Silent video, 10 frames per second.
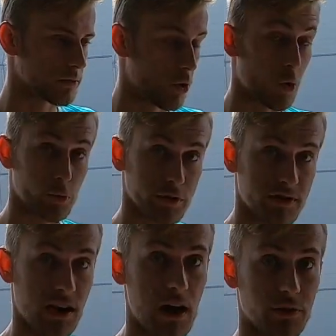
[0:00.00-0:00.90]
older
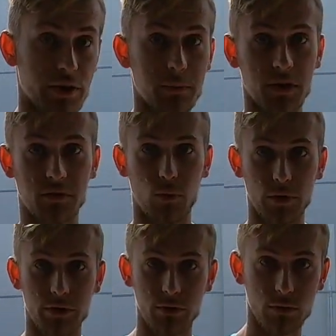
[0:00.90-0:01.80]
style, the
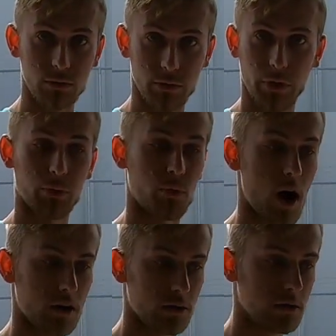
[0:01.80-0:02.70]
MS42
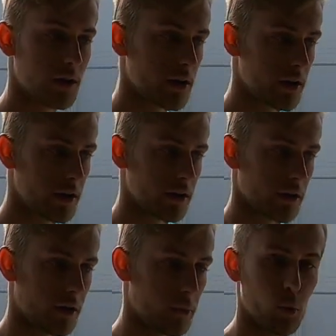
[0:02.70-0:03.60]
throttle
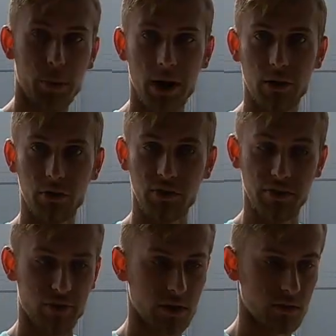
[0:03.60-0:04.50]
bolt pattern
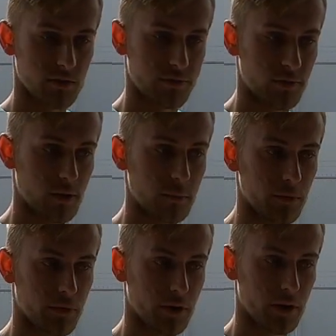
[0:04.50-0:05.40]
different
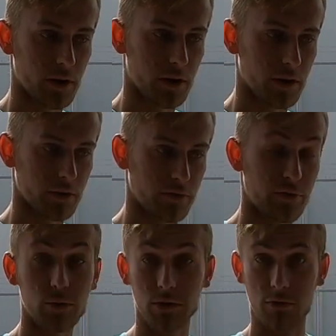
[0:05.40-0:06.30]
from the
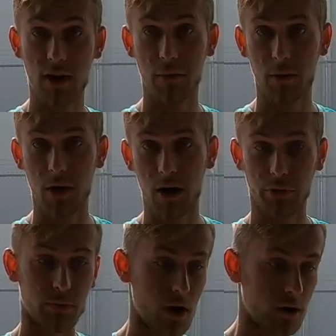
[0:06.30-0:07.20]
fully drive-by-wire
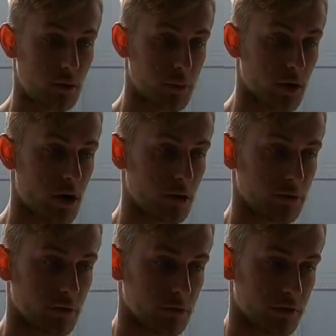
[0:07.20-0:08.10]
throttle, but
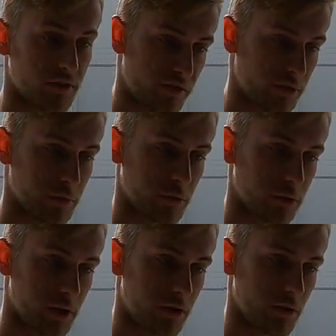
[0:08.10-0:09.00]
also it's different
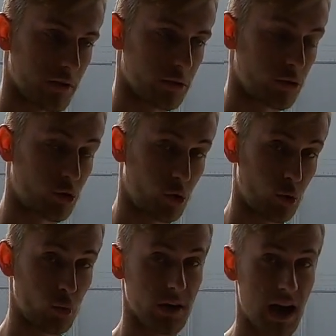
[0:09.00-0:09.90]
between the
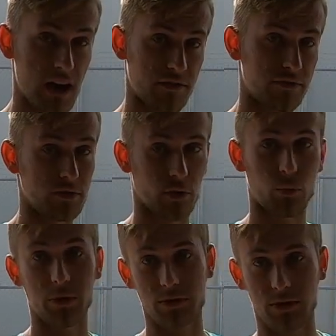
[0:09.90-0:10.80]
2.5 and the
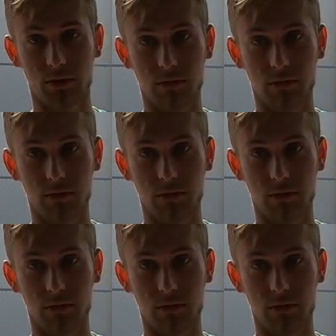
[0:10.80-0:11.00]
3 liter.